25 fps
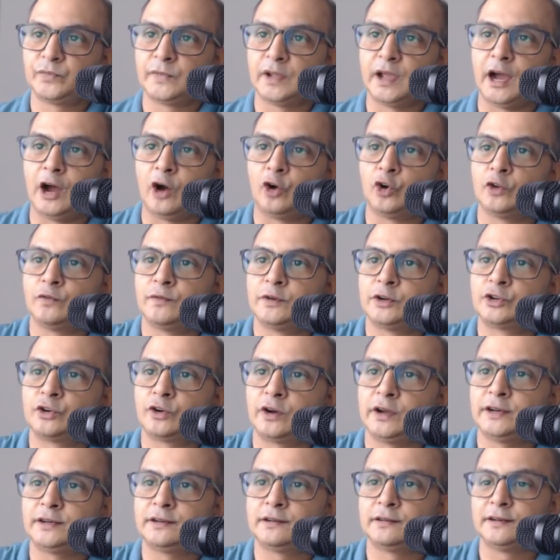How do we draw
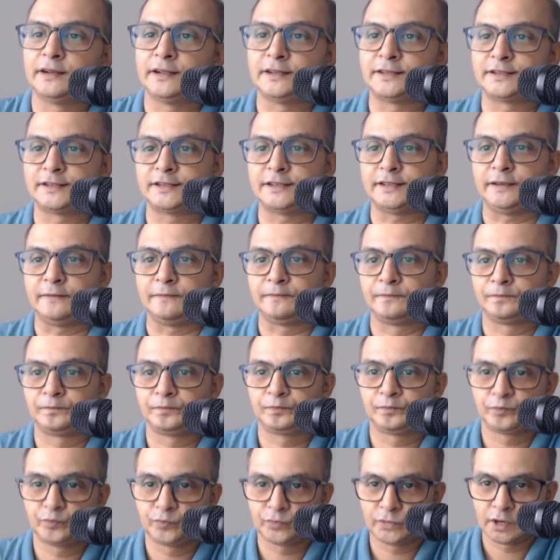it? Let's see.
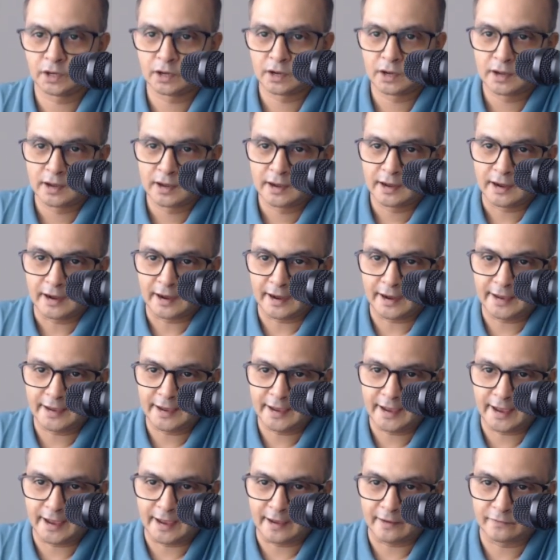I
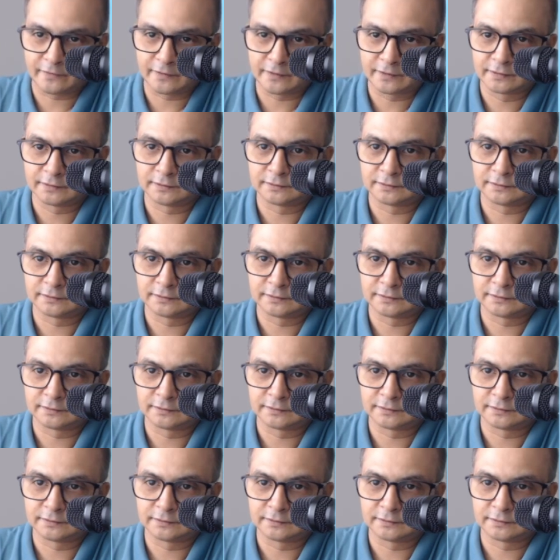have,